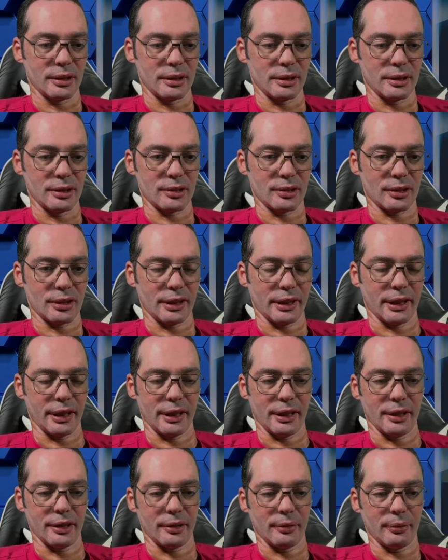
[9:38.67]
Let's click in
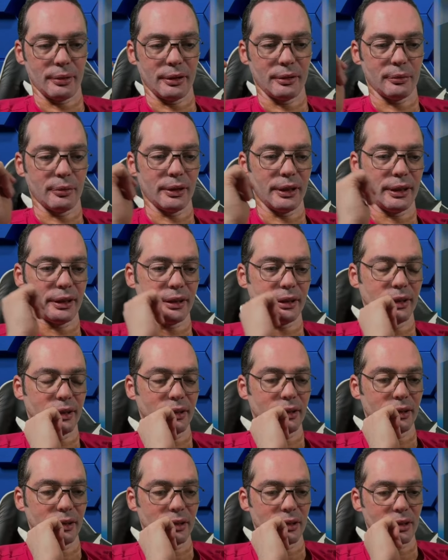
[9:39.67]
here really quick
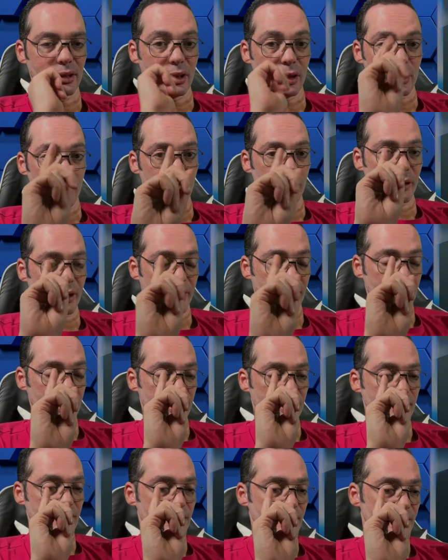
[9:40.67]

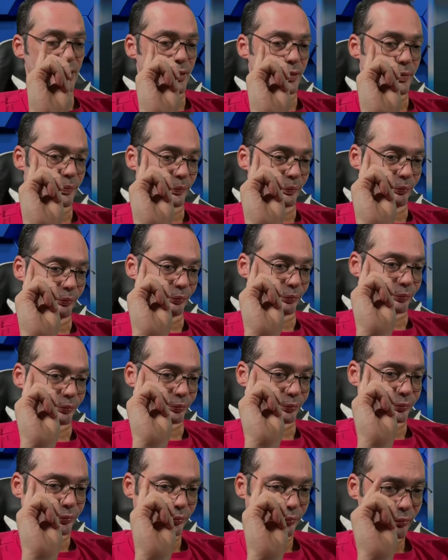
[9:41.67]
because
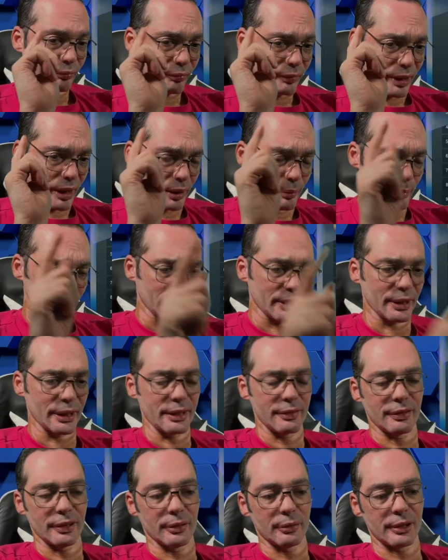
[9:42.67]
I
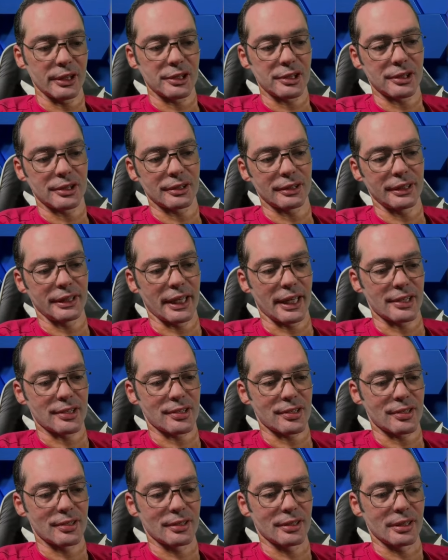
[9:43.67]
believe I reached,
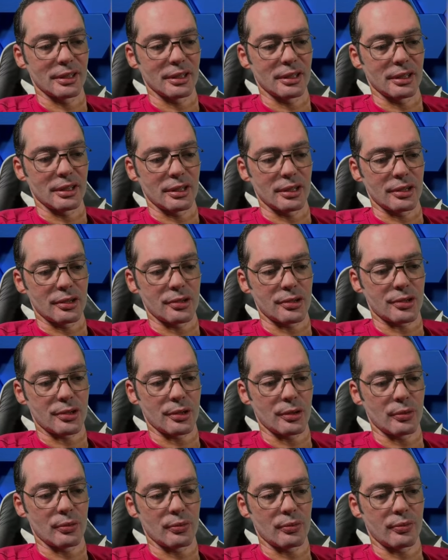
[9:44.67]
yes.
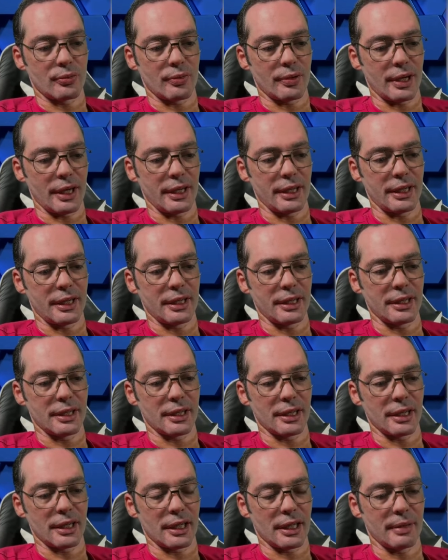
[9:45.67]
So right
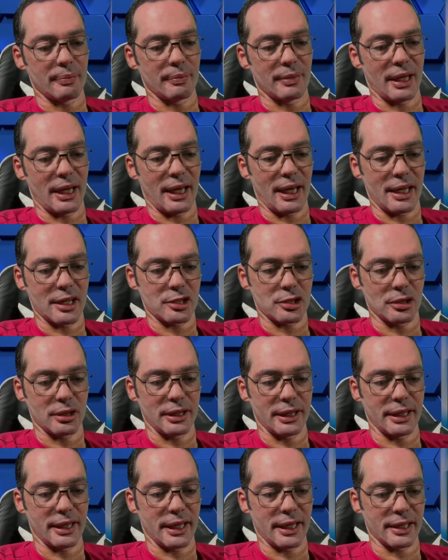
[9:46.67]
here, I'm actually
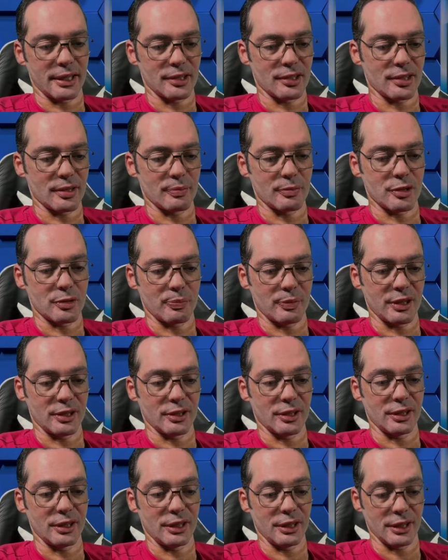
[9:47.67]
getting some speed
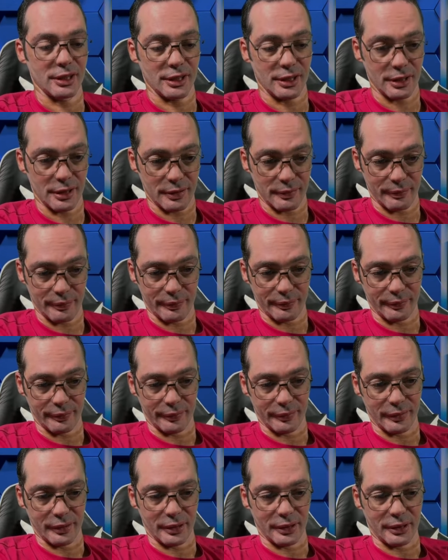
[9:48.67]
gear.
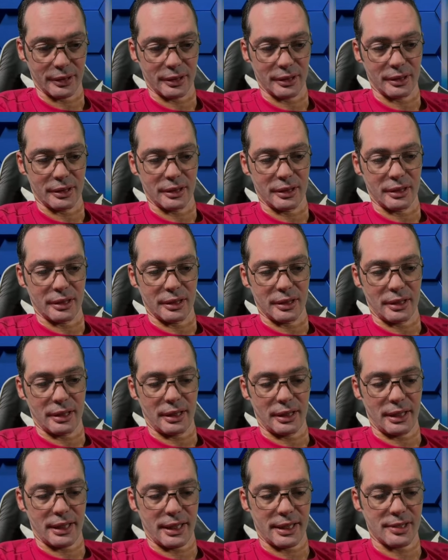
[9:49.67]

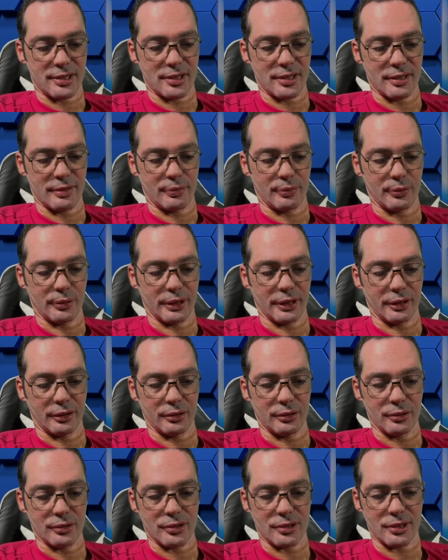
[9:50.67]
Let's see if we can
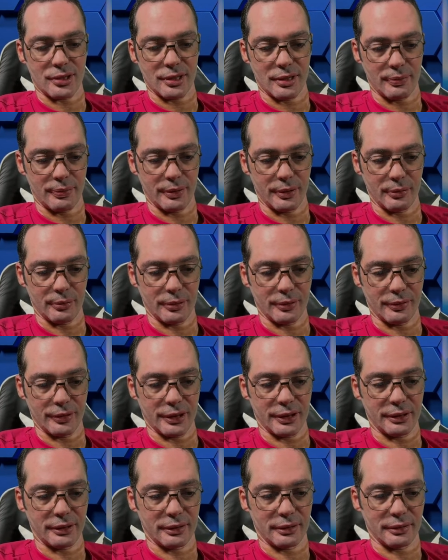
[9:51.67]
do something with it.